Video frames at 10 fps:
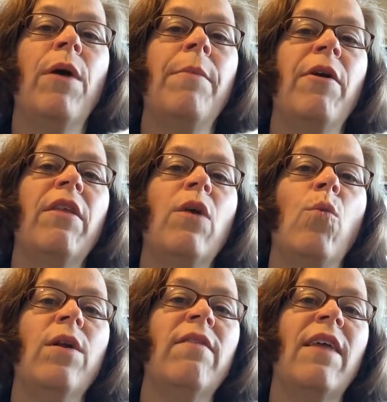primarily
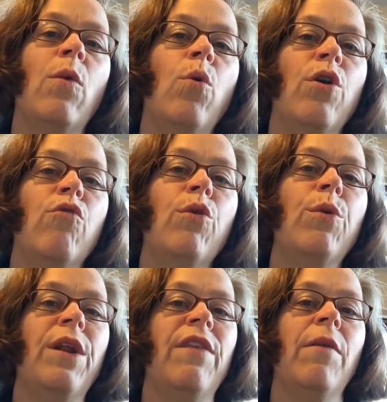ones that weren't
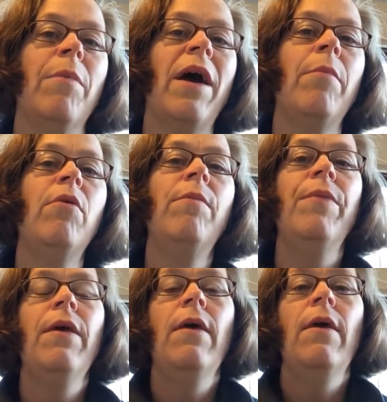rooted in the Bible.